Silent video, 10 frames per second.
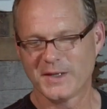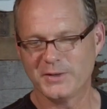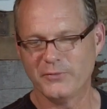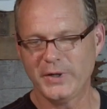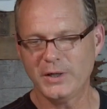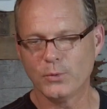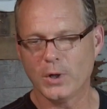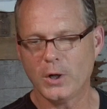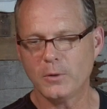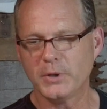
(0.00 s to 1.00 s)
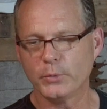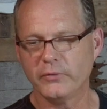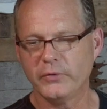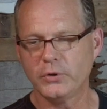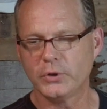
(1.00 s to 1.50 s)
The video will help me
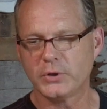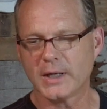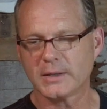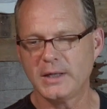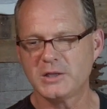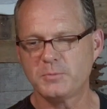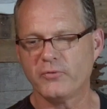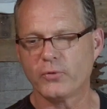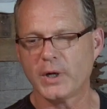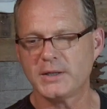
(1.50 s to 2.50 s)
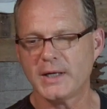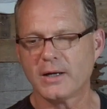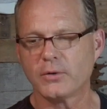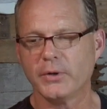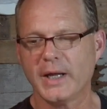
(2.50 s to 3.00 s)
review your techniques before I
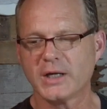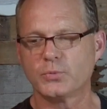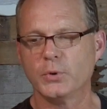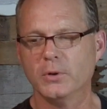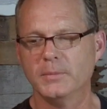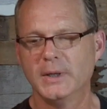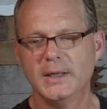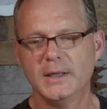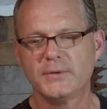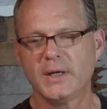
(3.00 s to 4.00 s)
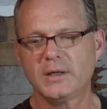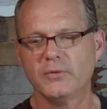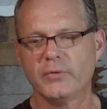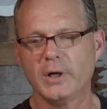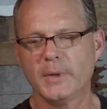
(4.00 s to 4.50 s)
tackle the next room. Thank
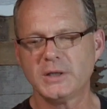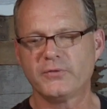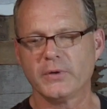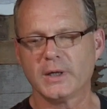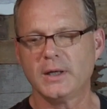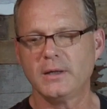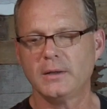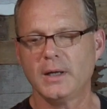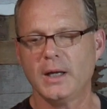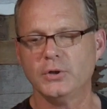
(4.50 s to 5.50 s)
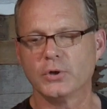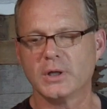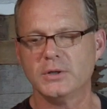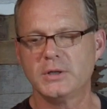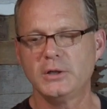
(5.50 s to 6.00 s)
you very much for the kit and your
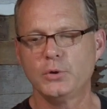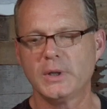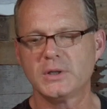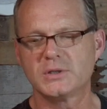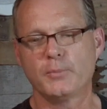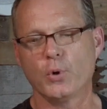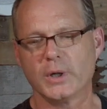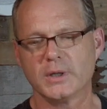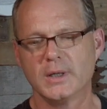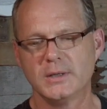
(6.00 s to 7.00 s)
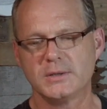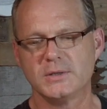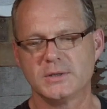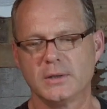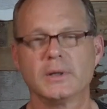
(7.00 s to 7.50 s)
continuing support.
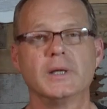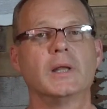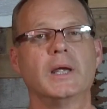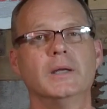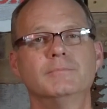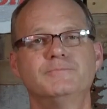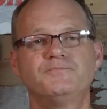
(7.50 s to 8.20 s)
Sincerely, Lynn."